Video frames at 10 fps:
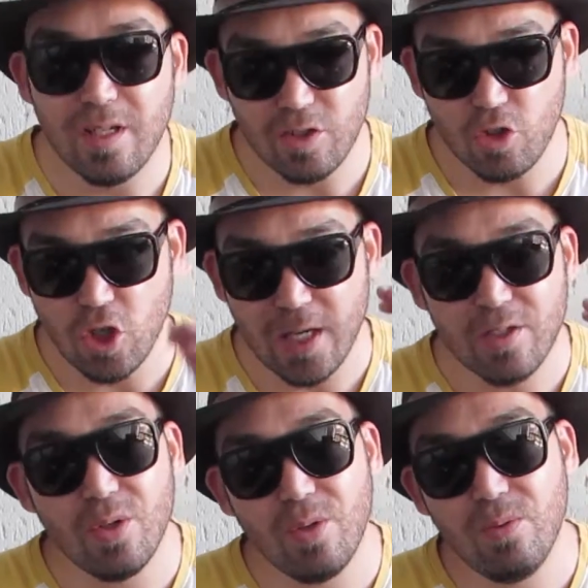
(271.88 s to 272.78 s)

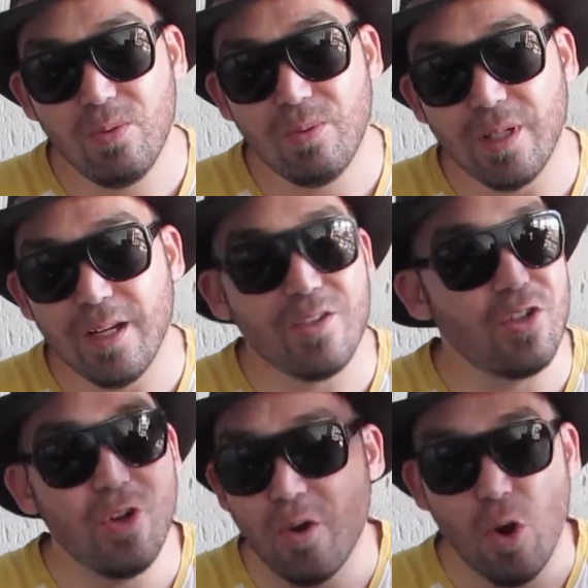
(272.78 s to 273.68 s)
gentle. Yeah, it's
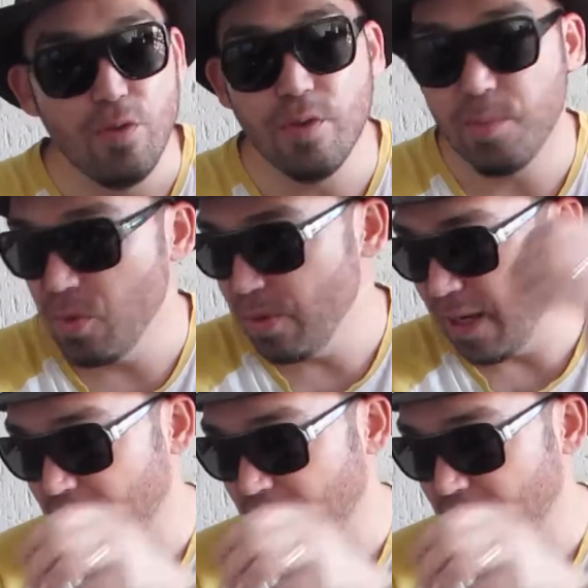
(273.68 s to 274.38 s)
not overboard.